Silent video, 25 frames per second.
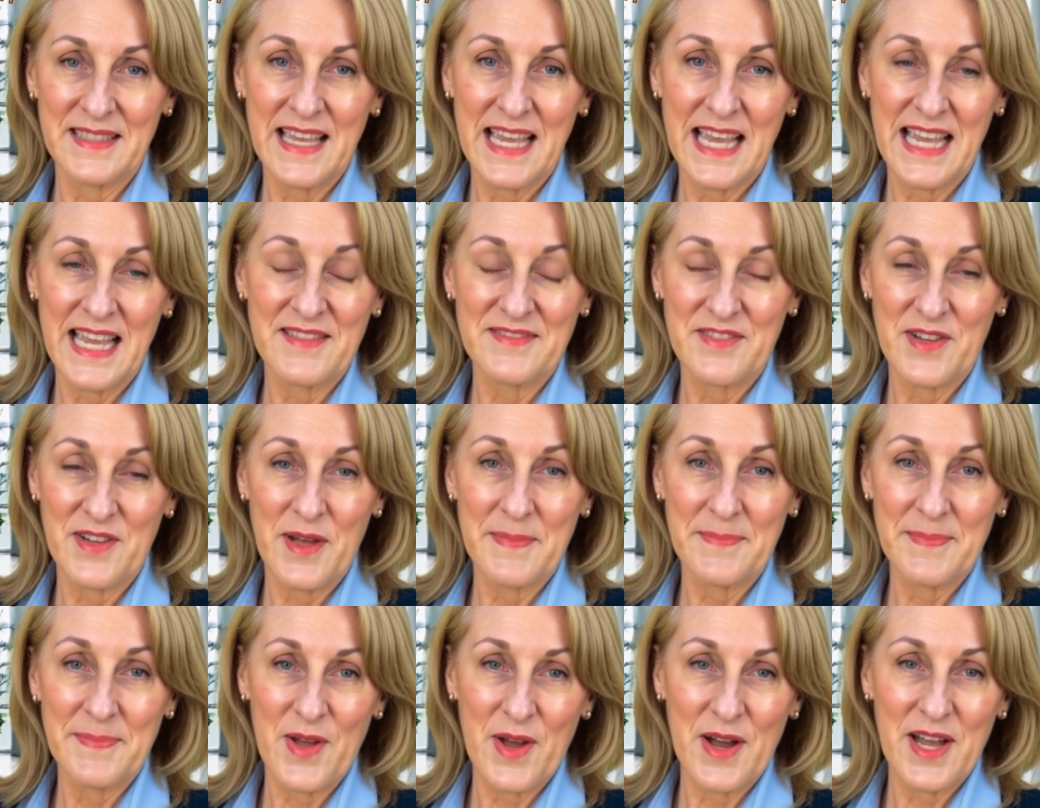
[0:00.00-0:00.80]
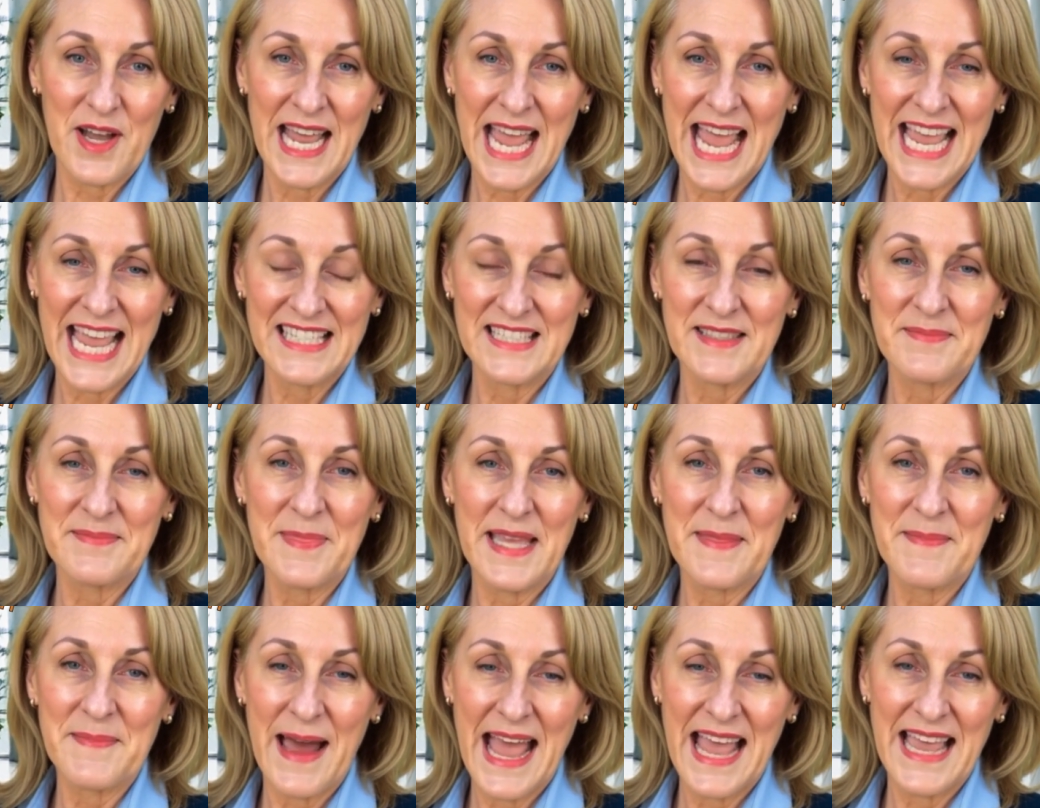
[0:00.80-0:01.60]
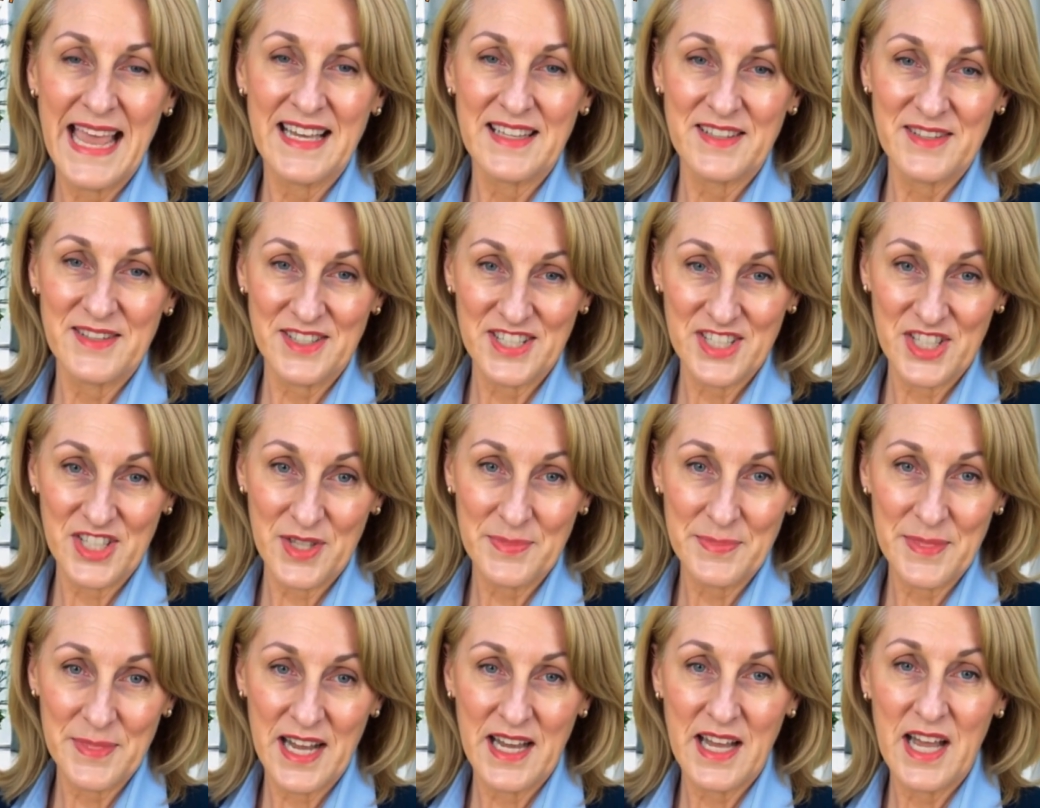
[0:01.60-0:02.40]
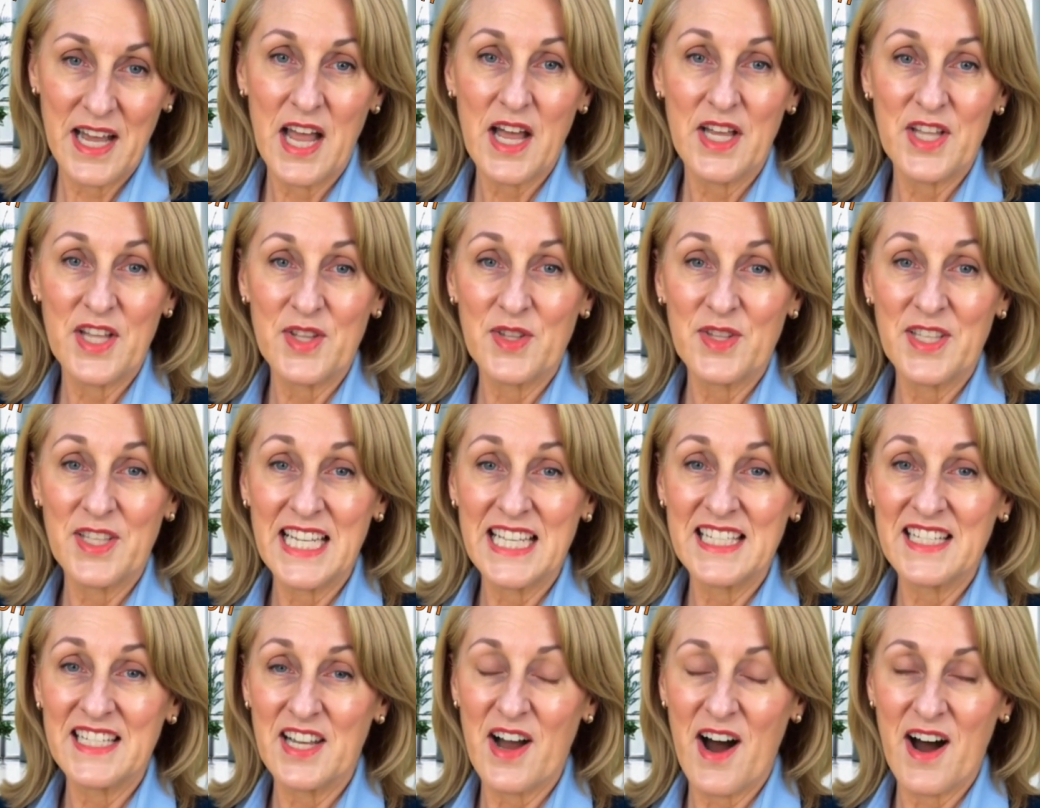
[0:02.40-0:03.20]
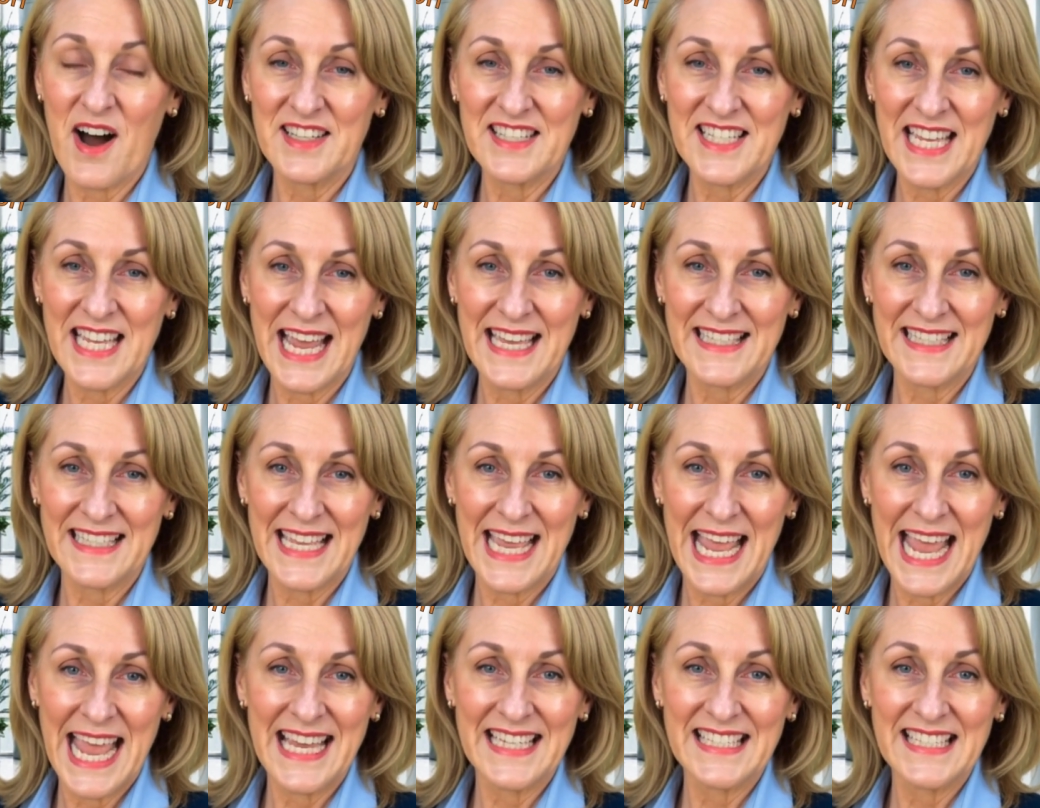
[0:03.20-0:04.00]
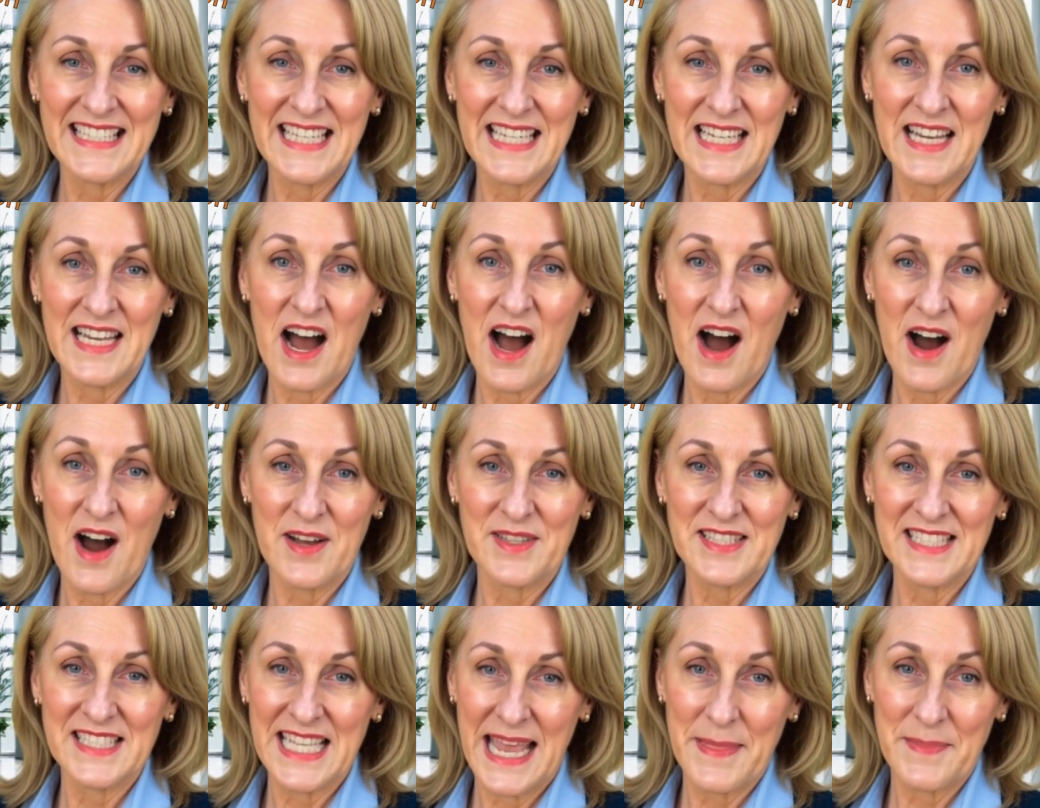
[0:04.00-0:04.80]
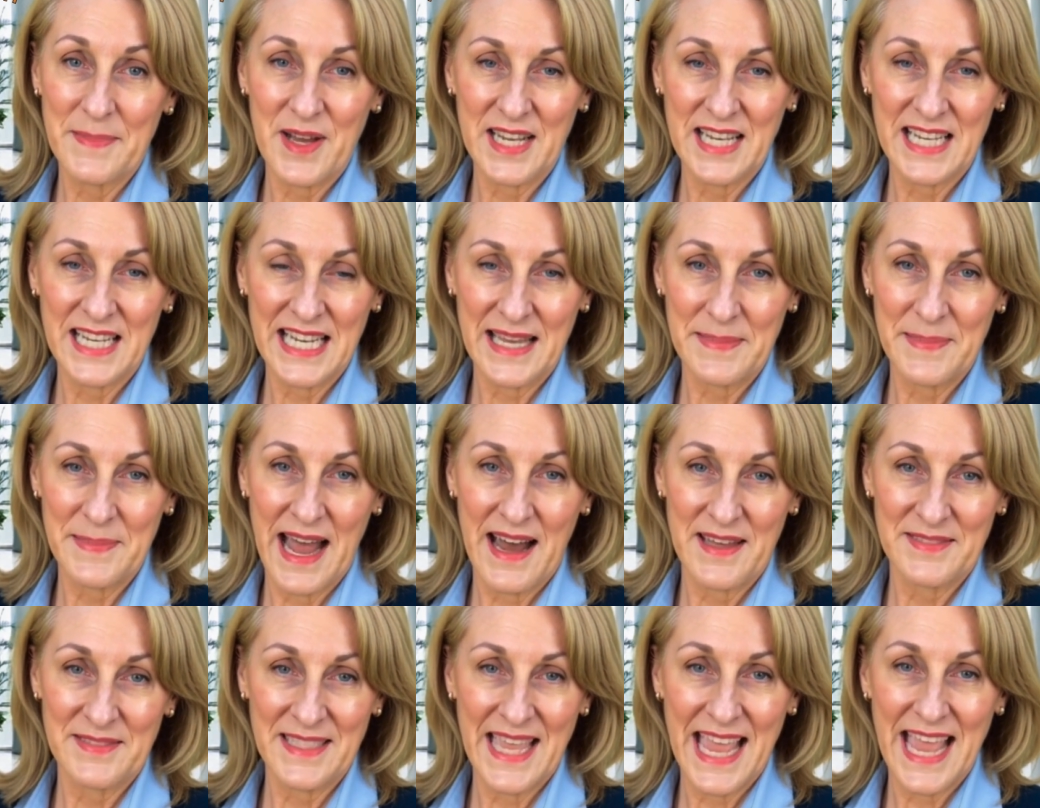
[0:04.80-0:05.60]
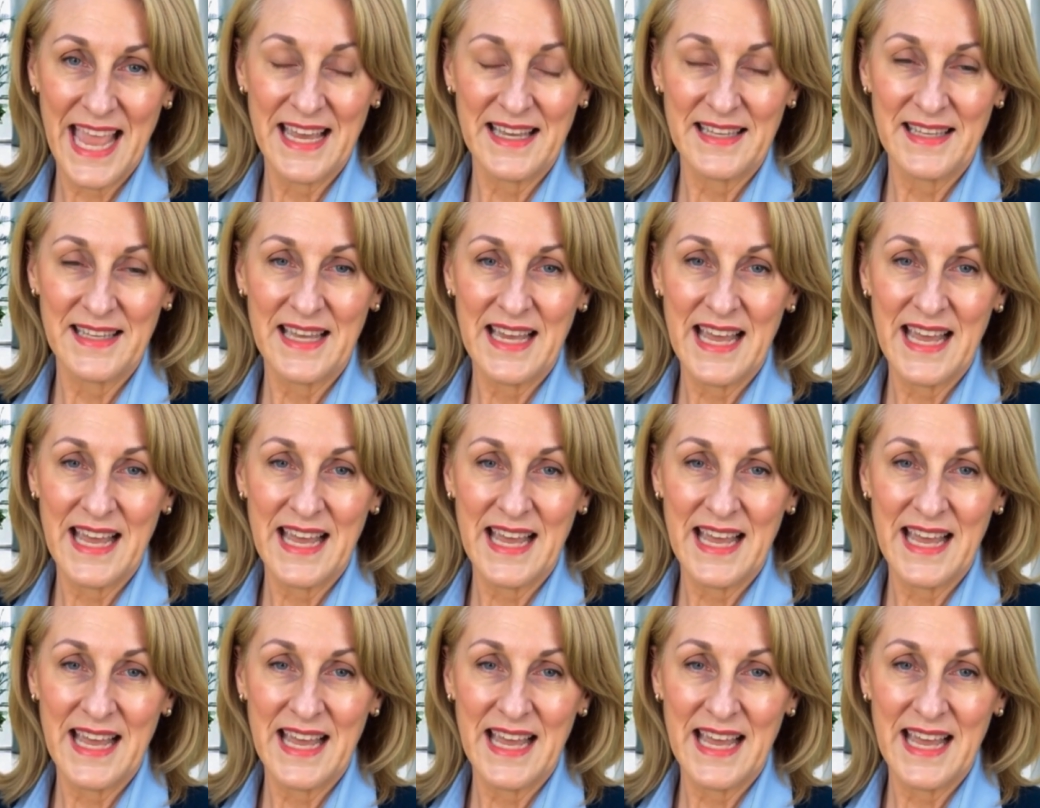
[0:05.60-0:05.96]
If your employer hasn't been paying your super, you'll need to contact the ATO separately about that.